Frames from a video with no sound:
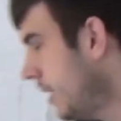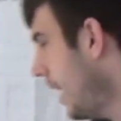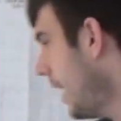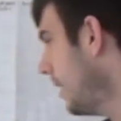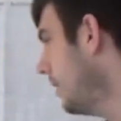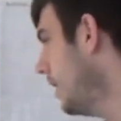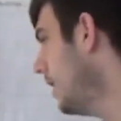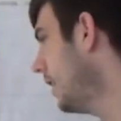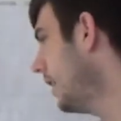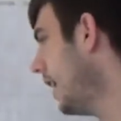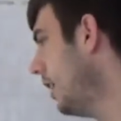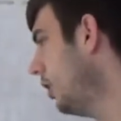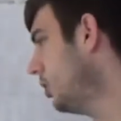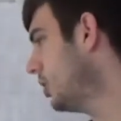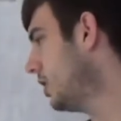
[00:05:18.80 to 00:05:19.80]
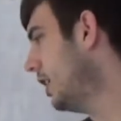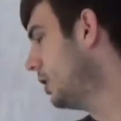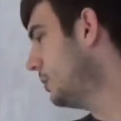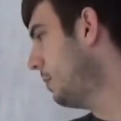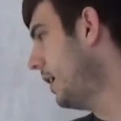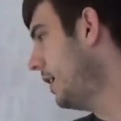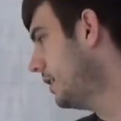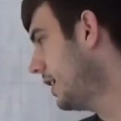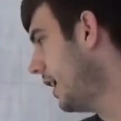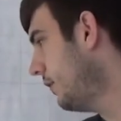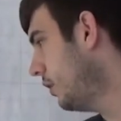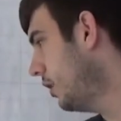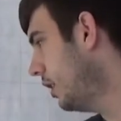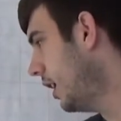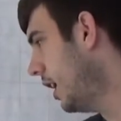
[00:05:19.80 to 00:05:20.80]
yeah, uh, Carlos Sainz
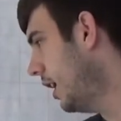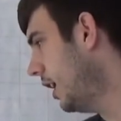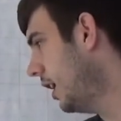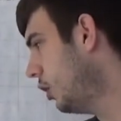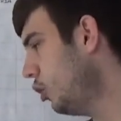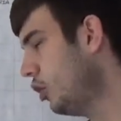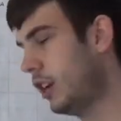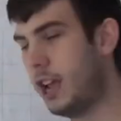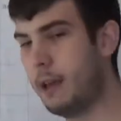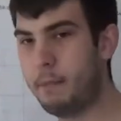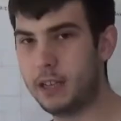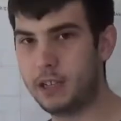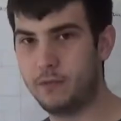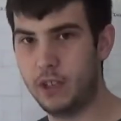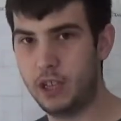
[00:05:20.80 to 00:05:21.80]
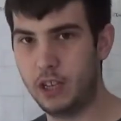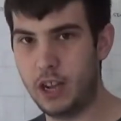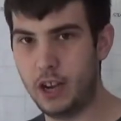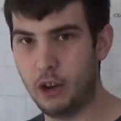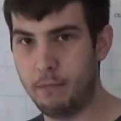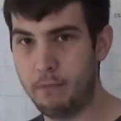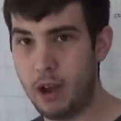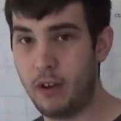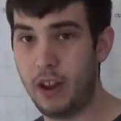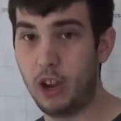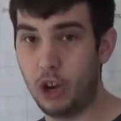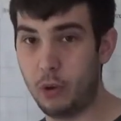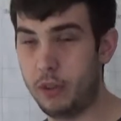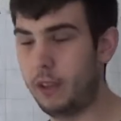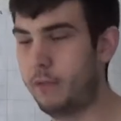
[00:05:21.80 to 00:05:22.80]
P7 uh, couldn't get past Wehrlein on merit.
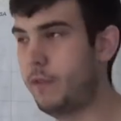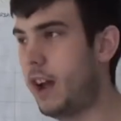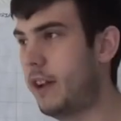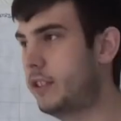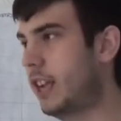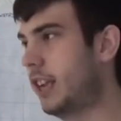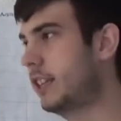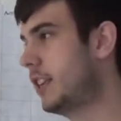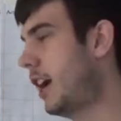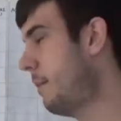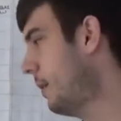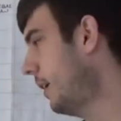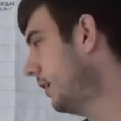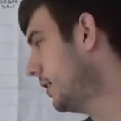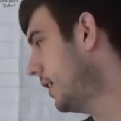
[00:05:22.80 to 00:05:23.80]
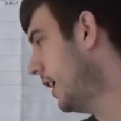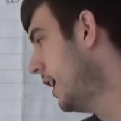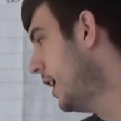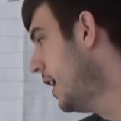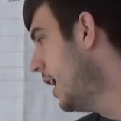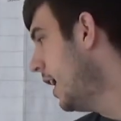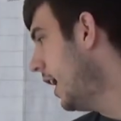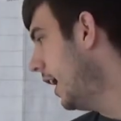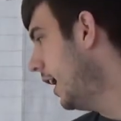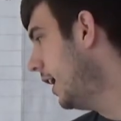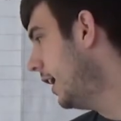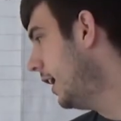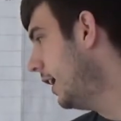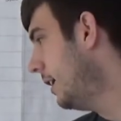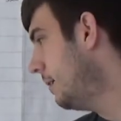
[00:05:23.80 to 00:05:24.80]
Got it with the five-second time penalty.
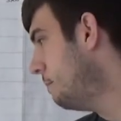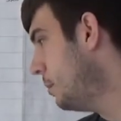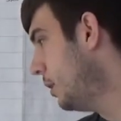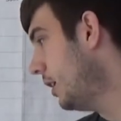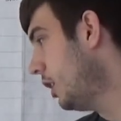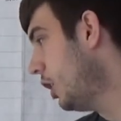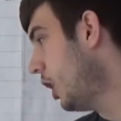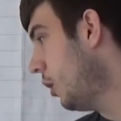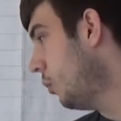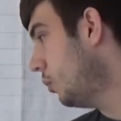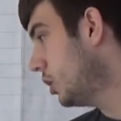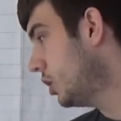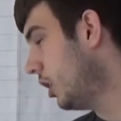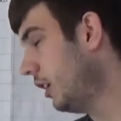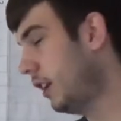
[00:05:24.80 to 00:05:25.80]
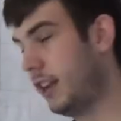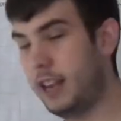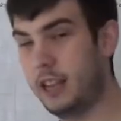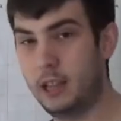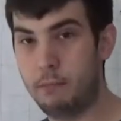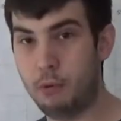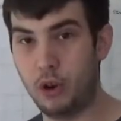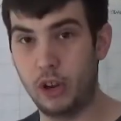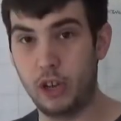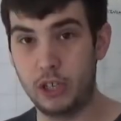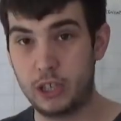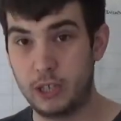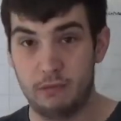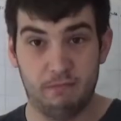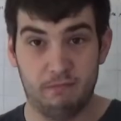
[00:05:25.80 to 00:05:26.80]
Uh, but you know, was solidly in the
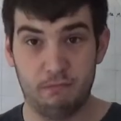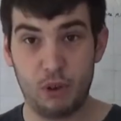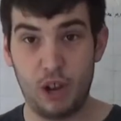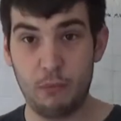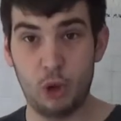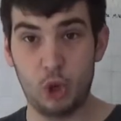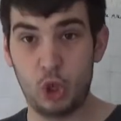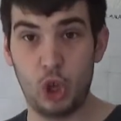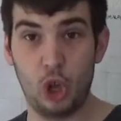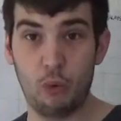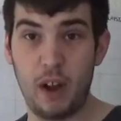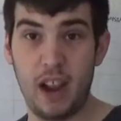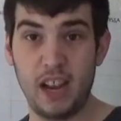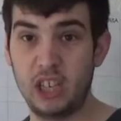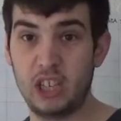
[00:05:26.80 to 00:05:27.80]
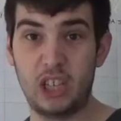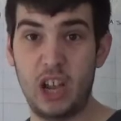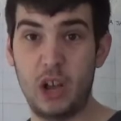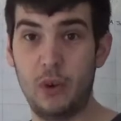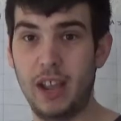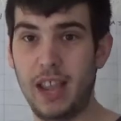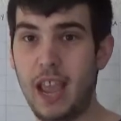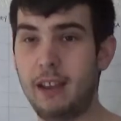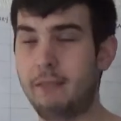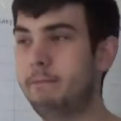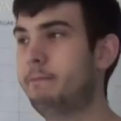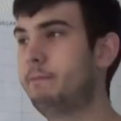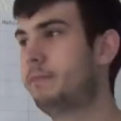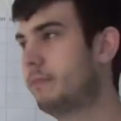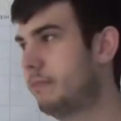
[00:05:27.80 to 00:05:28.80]
points pretty much all race. So again,
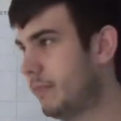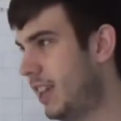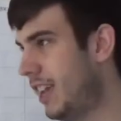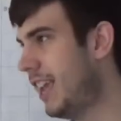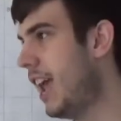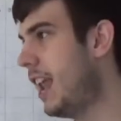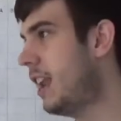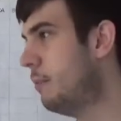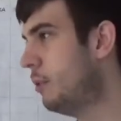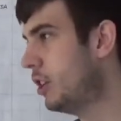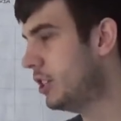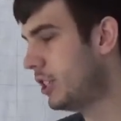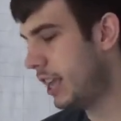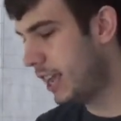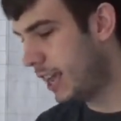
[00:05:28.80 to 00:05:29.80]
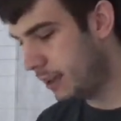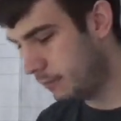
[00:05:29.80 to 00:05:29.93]
again, I'm going to say,